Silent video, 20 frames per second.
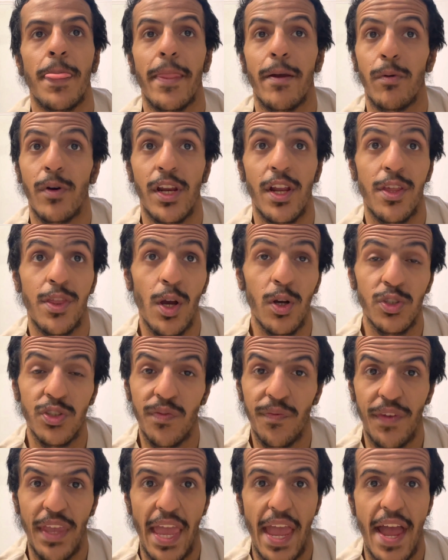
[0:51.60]
when
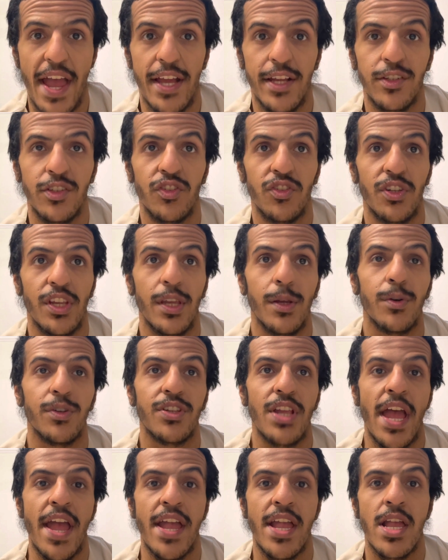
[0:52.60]
those kids, he was
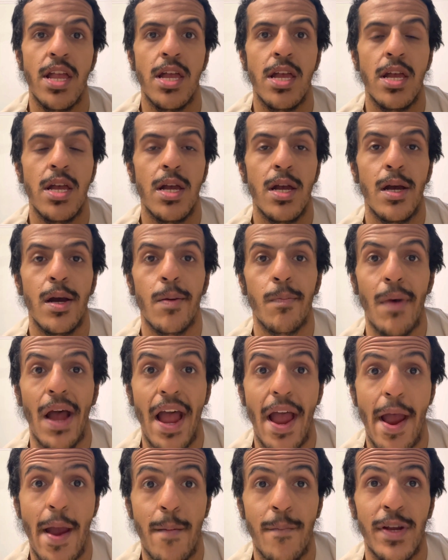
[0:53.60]
like,
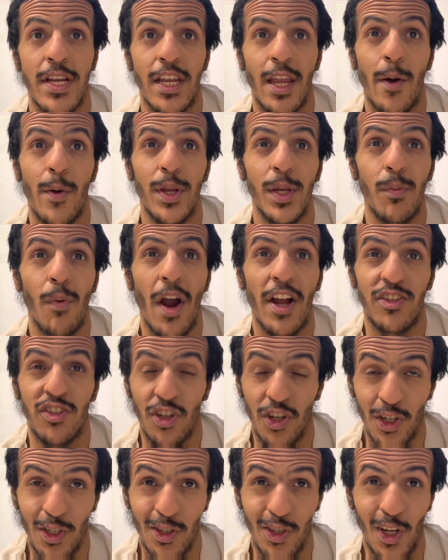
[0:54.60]
Mom, can we watch
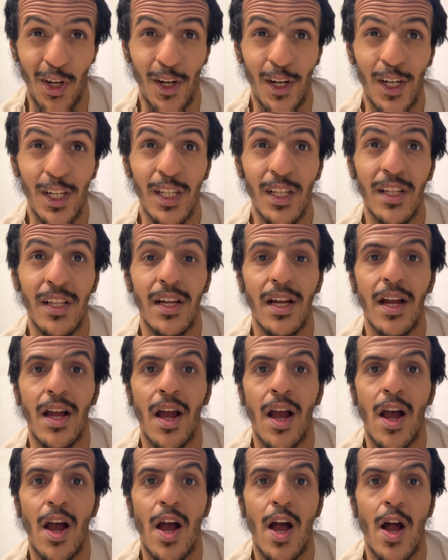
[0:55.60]
our girl?
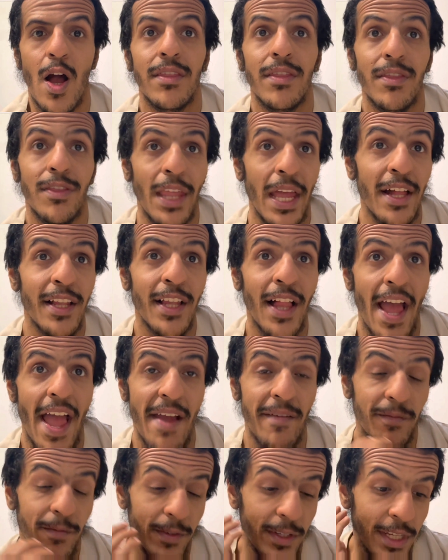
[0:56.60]
They
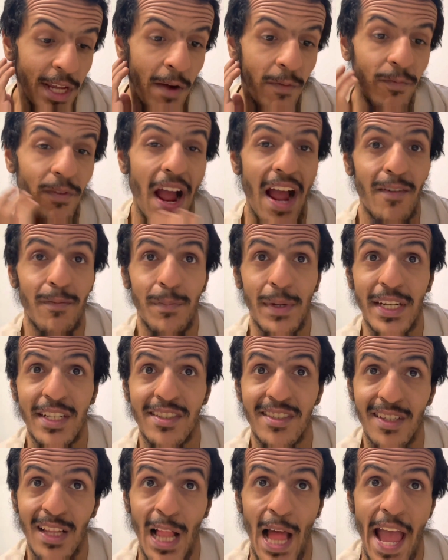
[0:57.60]
left, 5
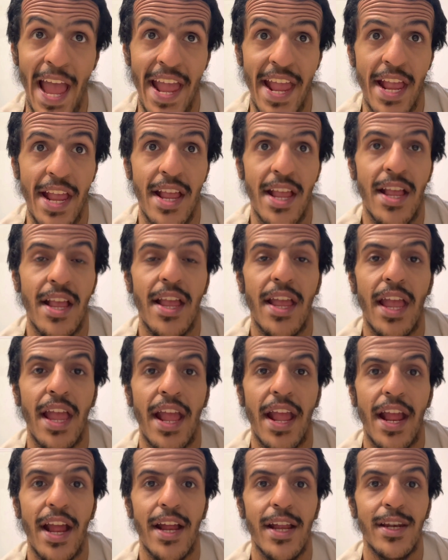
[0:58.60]
minutes late,
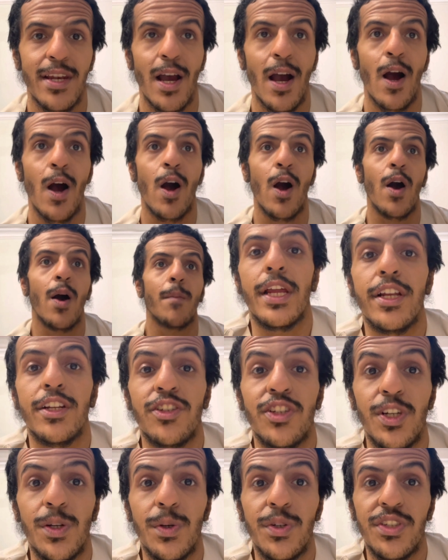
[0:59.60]
and
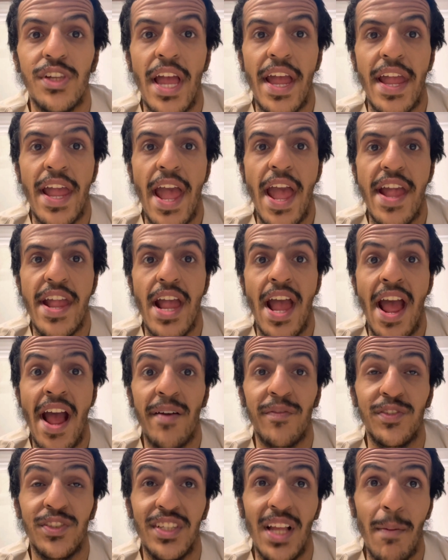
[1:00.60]
she was like, hey, I
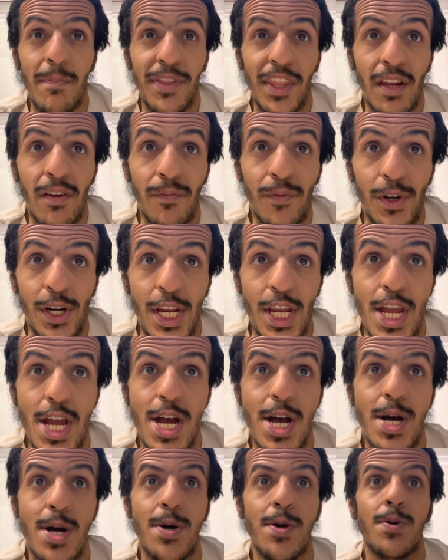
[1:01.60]
have something for
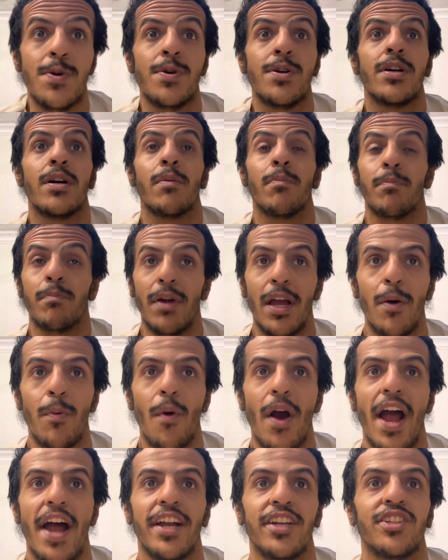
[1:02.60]
you, my
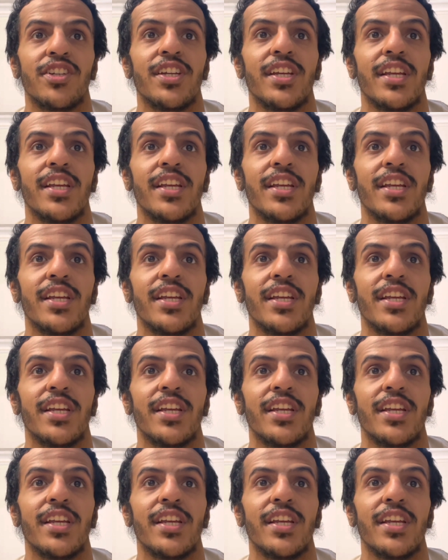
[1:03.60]
wash,